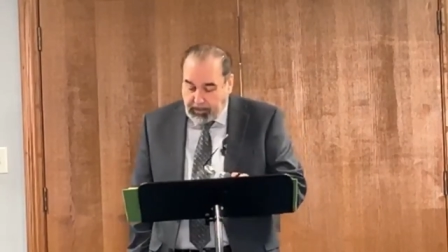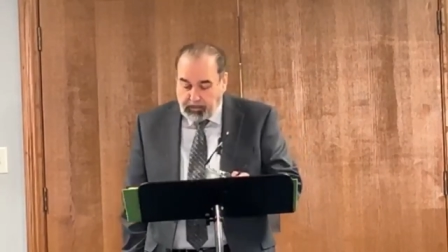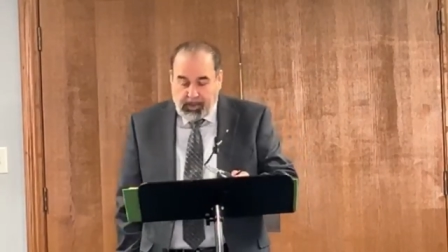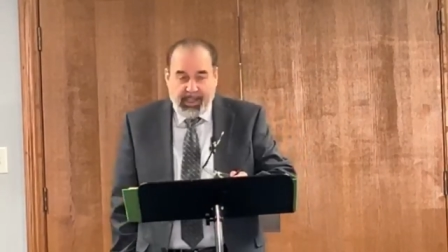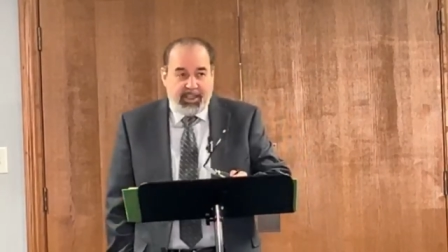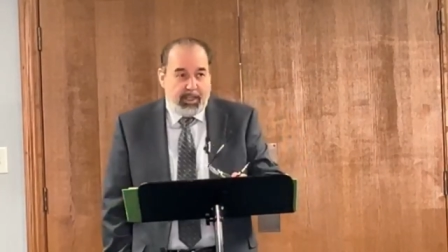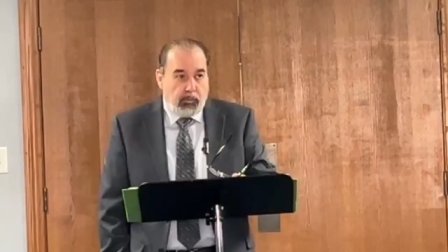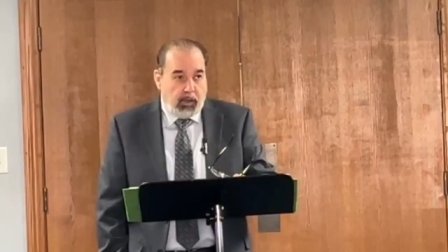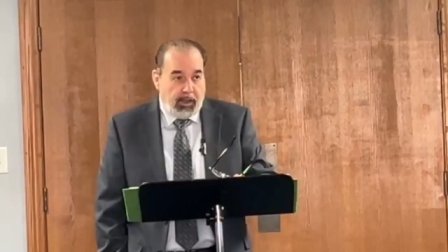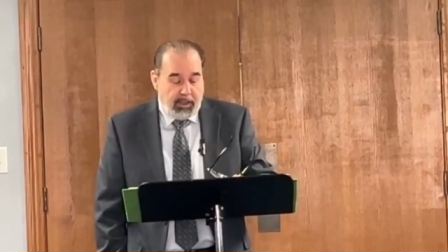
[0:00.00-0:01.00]
But the
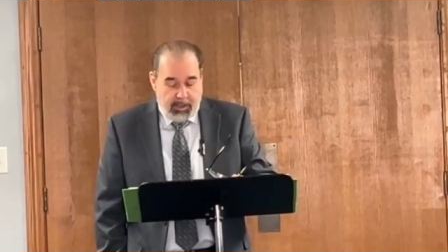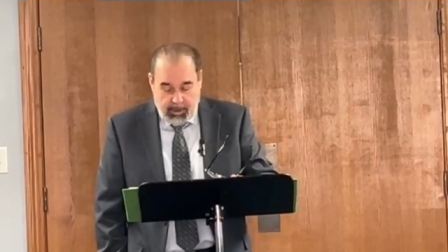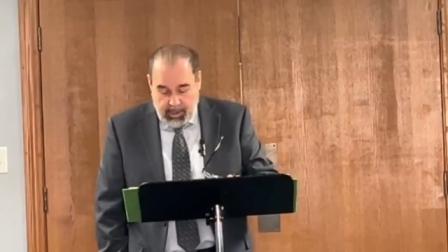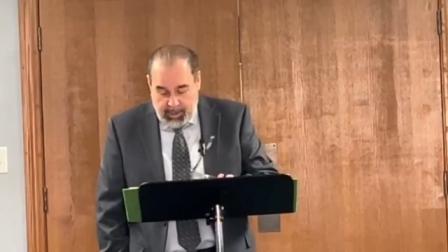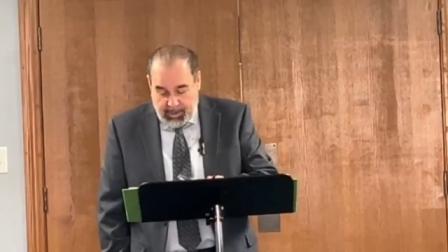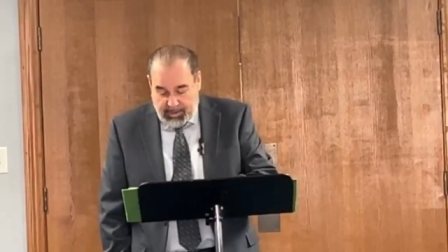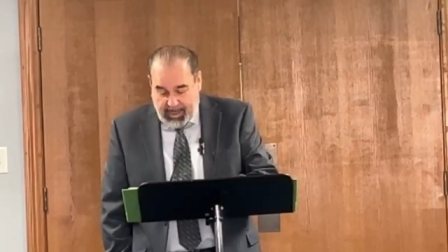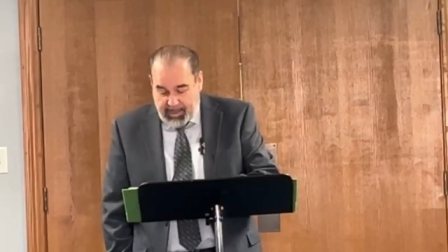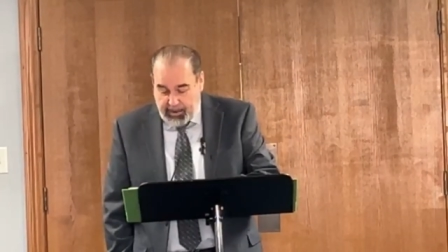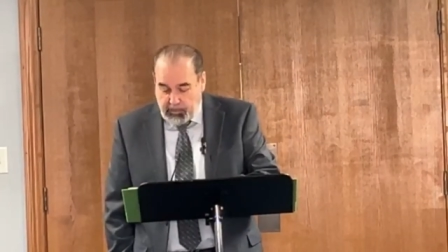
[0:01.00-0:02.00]
blessing was,
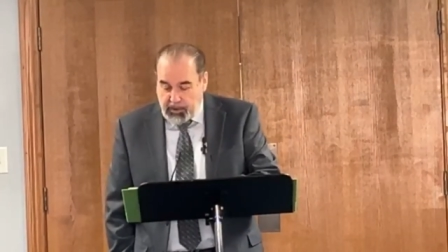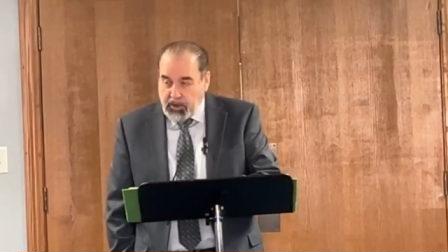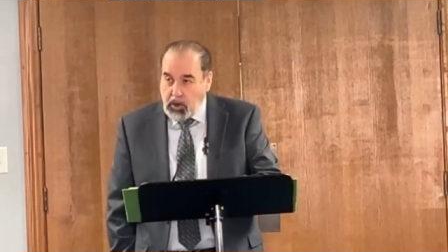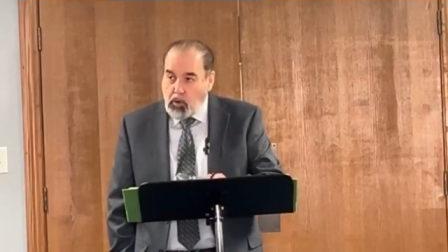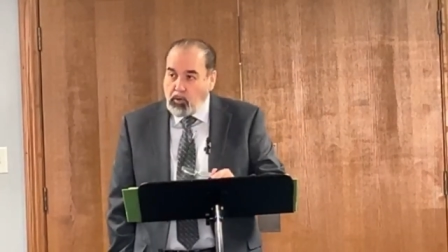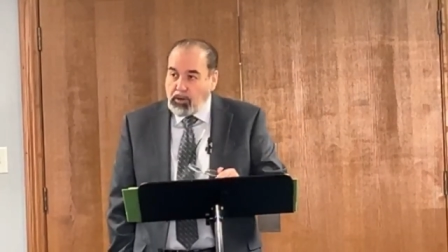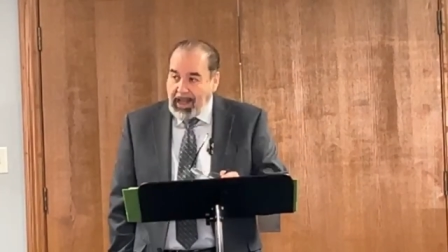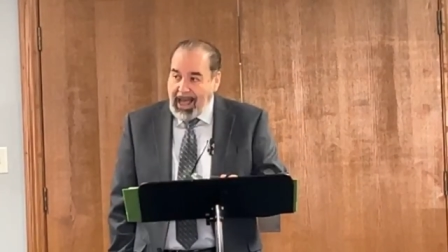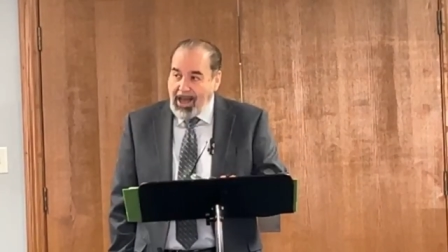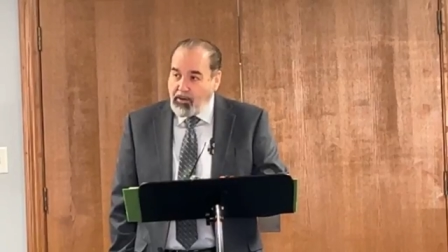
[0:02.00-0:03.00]
is that it was so
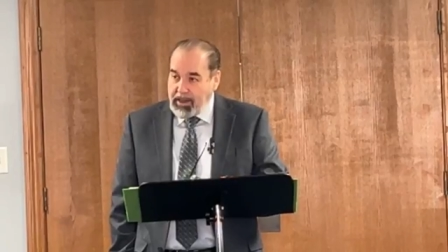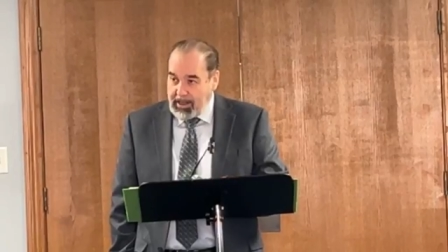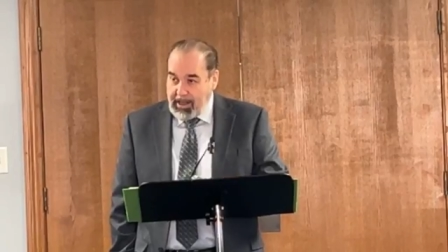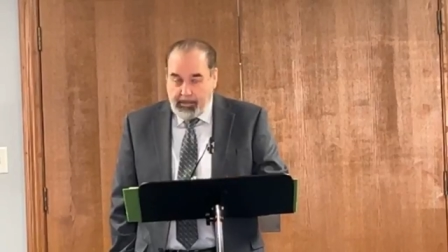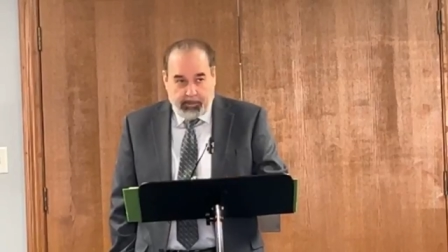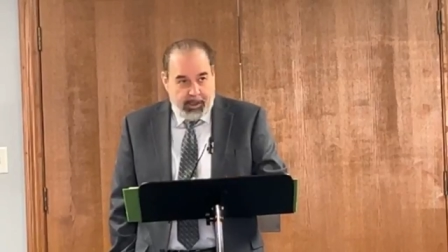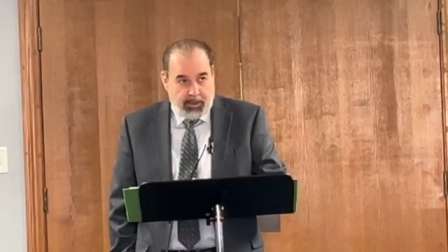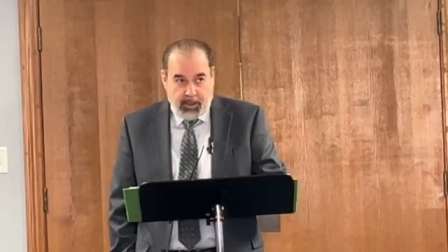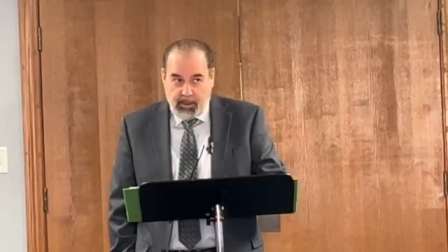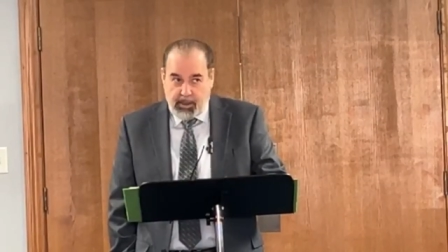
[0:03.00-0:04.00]
loud in that
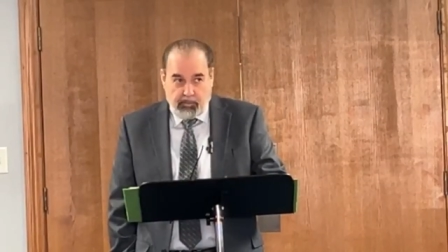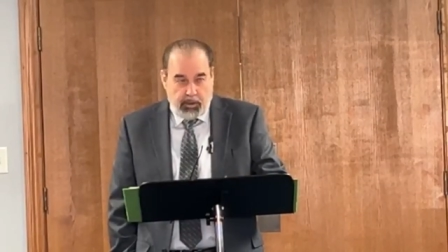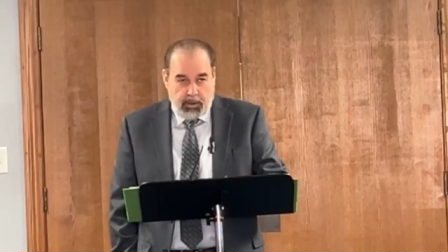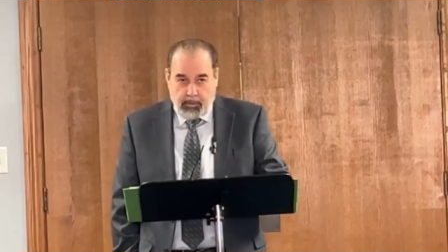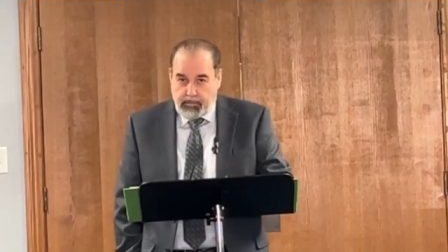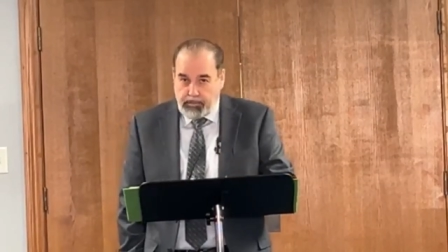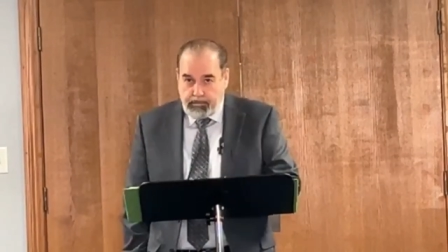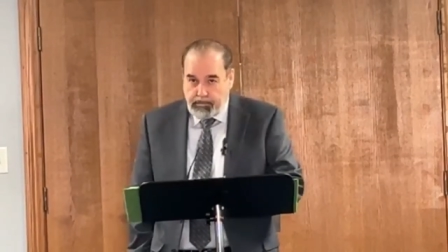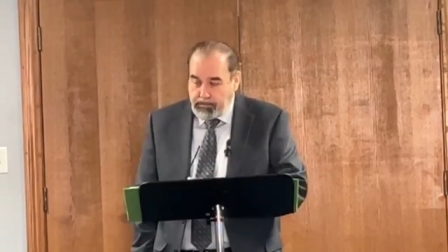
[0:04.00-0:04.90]
place because it was a,